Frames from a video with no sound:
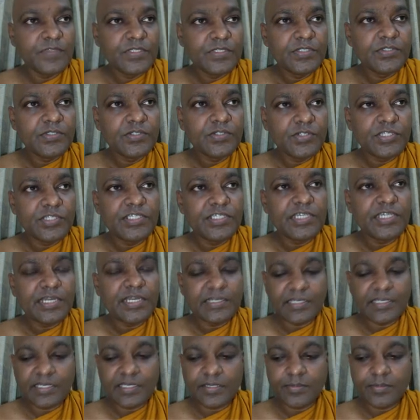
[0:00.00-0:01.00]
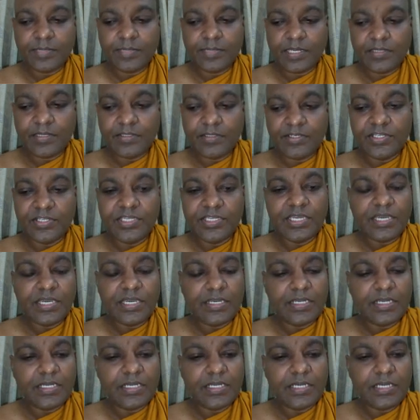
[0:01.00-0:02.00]
kriya karma.
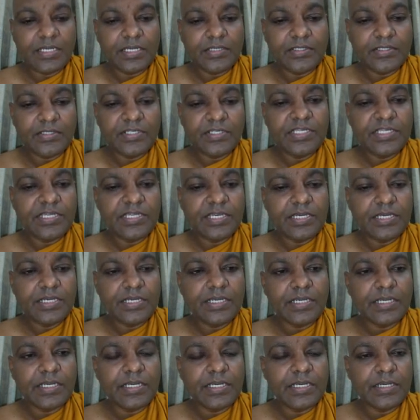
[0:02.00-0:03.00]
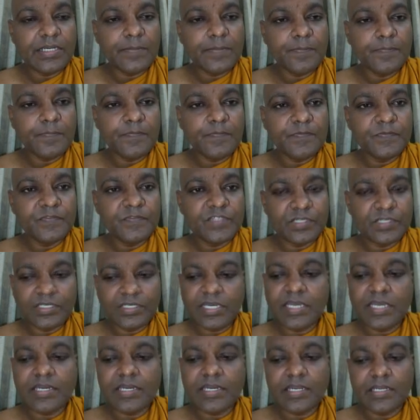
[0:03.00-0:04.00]
Kriya
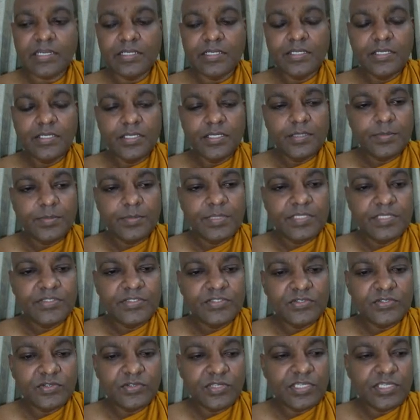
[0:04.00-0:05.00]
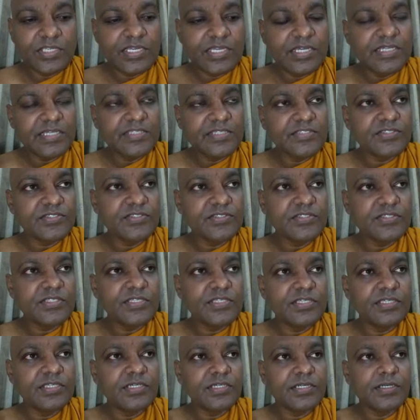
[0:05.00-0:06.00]
sankara means kriya is
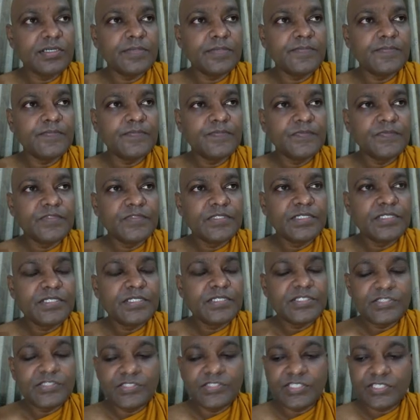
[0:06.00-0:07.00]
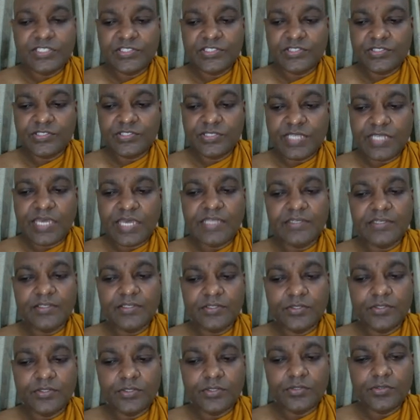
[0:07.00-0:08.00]
the it is just
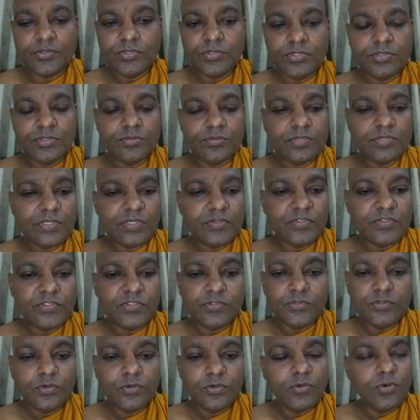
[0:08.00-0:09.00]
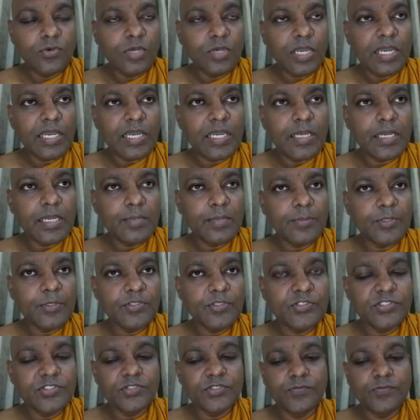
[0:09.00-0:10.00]
done. There is no positive